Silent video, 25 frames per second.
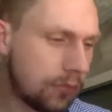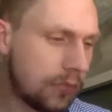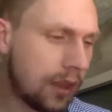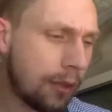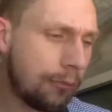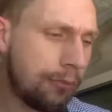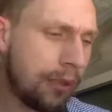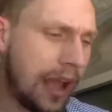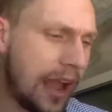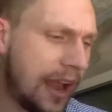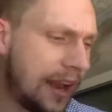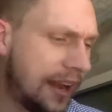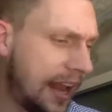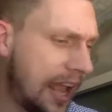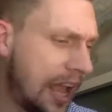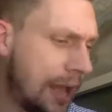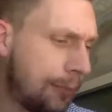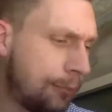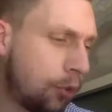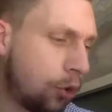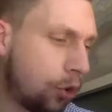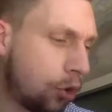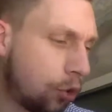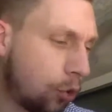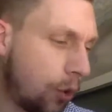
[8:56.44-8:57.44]

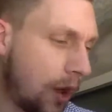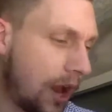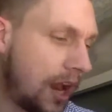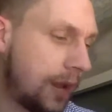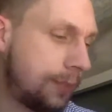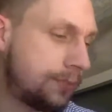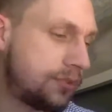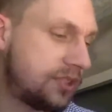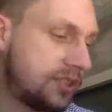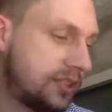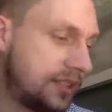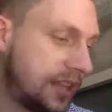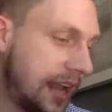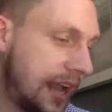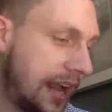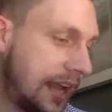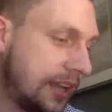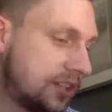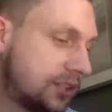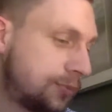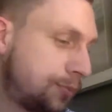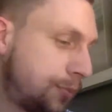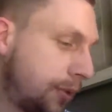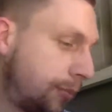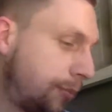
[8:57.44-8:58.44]
Pineapple, grapes,
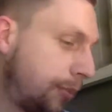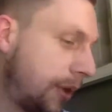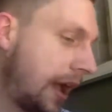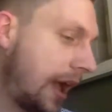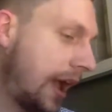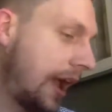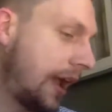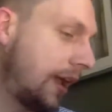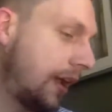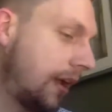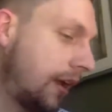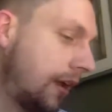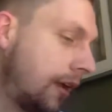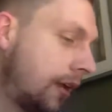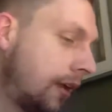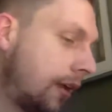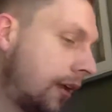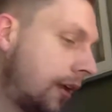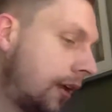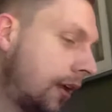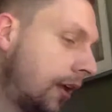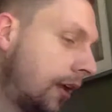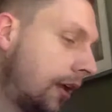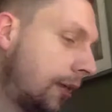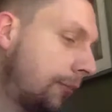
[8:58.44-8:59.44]
dates, papaya,
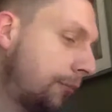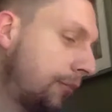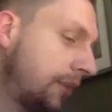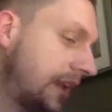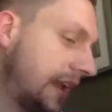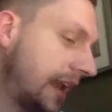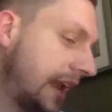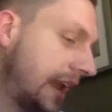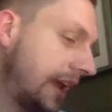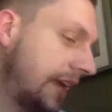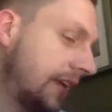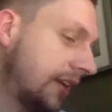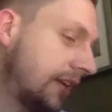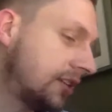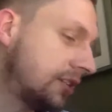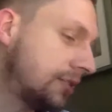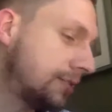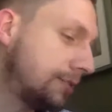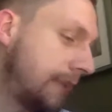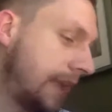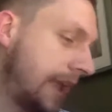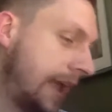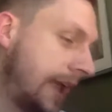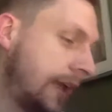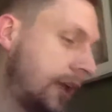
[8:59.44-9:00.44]
bananas,
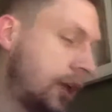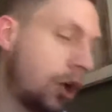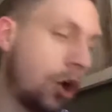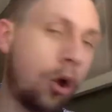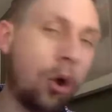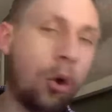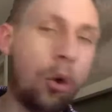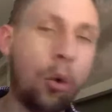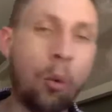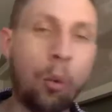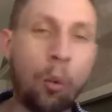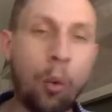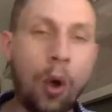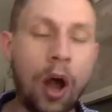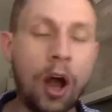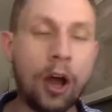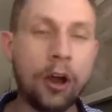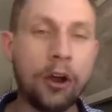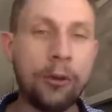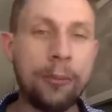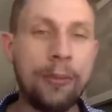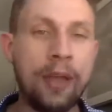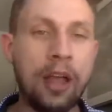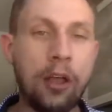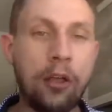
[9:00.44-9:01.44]
mango,
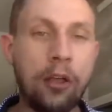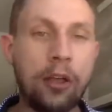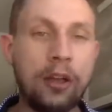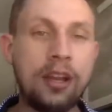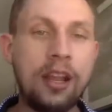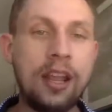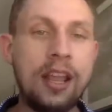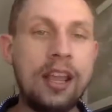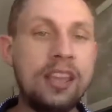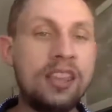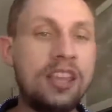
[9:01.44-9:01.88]
watermelon.